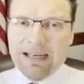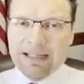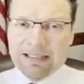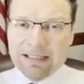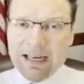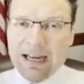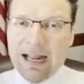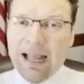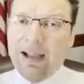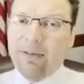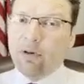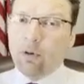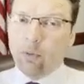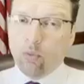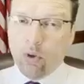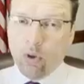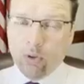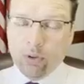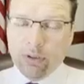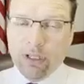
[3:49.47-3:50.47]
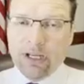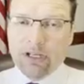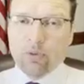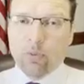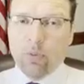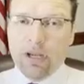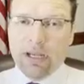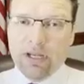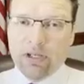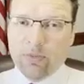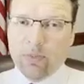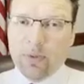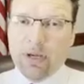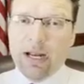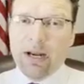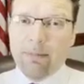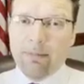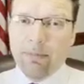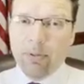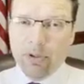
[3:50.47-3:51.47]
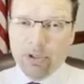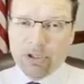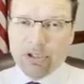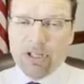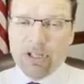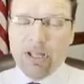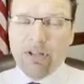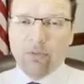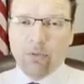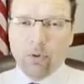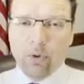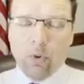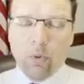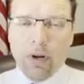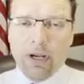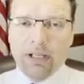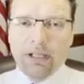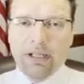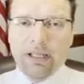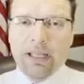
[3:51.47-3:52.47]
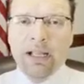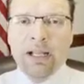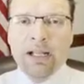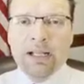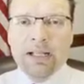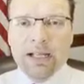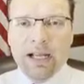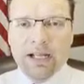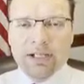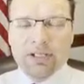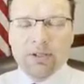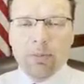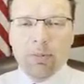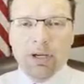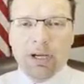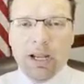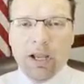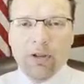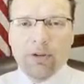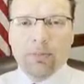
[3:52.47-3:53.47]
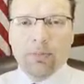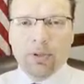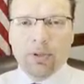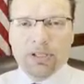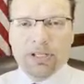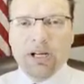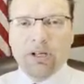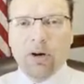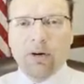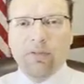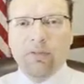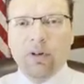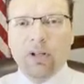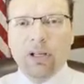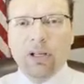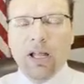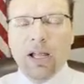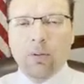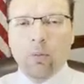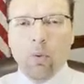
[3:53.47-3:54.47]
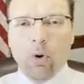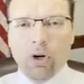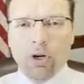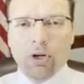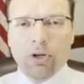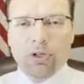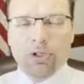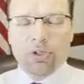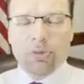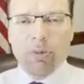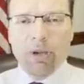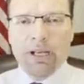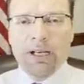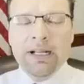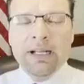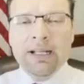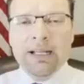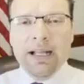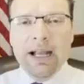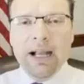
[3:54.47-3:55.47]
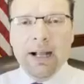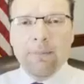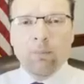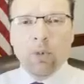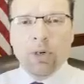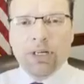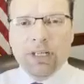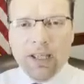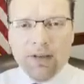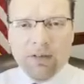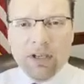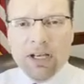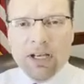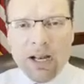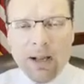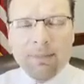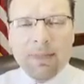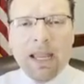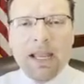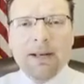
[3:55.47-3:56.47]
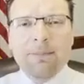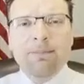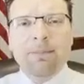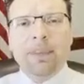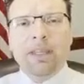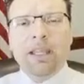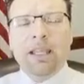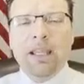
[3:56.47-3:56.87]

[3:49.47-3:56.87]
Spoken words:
It's going to have to roll next week because we got to push that through quickly to protect our frontline workers. But want to give you an update.